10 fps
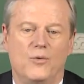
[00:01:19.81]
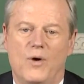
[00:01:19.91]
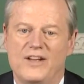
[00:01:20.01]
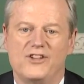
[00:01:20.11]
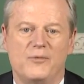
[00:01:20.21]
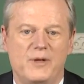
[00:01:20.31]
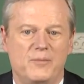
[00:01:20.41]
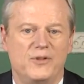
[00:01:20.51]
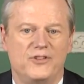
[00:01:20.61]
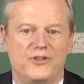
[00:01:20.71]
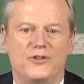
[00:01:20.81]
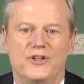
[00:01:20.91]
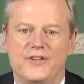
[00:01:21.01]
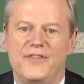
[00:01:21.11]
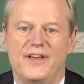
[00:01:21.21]
Watching people do
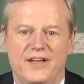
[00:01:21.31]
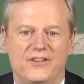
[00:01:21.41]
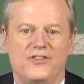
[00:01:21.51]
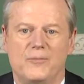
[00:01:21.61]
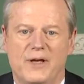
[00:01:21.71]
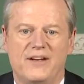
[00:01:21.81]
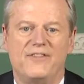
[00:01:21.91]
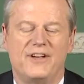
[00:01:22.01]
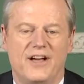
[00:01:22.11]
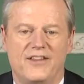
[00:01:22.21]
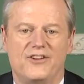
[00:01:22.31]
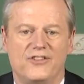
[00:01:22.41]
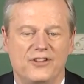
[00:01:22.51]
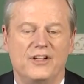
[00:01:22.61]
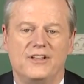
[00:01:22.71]
good things to benefit
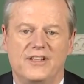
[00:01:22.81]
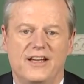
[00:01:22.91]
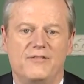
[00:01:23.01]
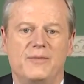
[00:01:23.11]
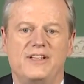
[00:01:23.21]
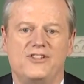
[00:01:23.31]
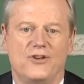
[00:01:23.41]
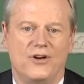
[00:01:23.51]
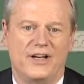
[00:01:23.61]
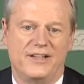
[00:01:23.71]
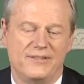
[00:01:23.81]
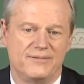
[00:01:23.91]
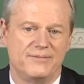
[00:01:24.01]
others gave me joy.